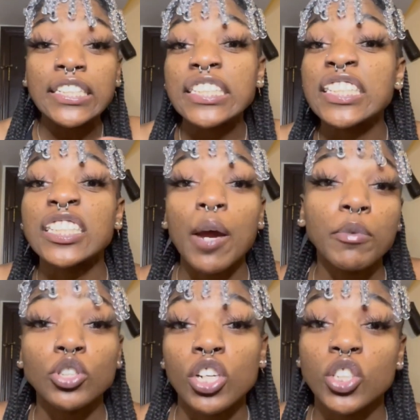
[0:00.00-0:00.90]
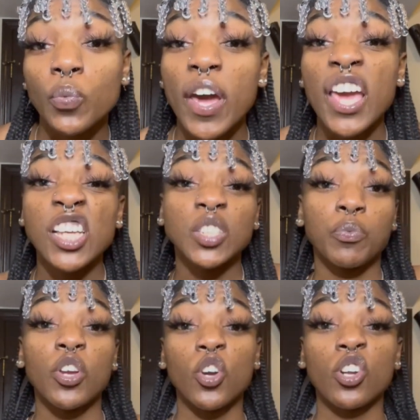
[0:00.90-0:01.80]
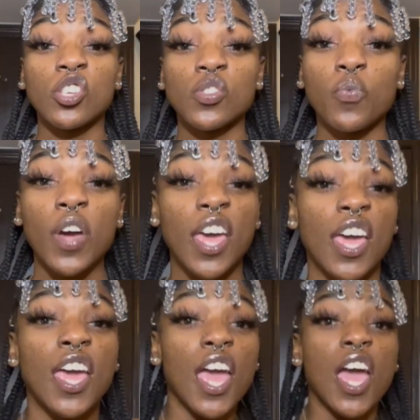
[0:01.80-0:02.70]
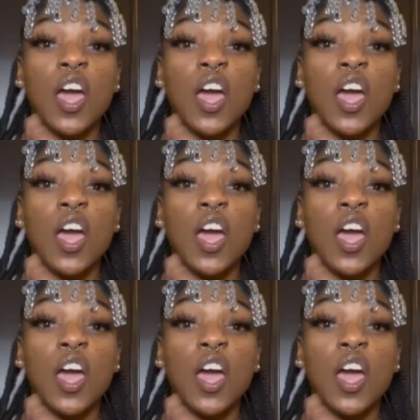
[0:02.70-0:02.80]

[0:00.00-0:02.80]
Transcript: Summer's on its way, spring on its way,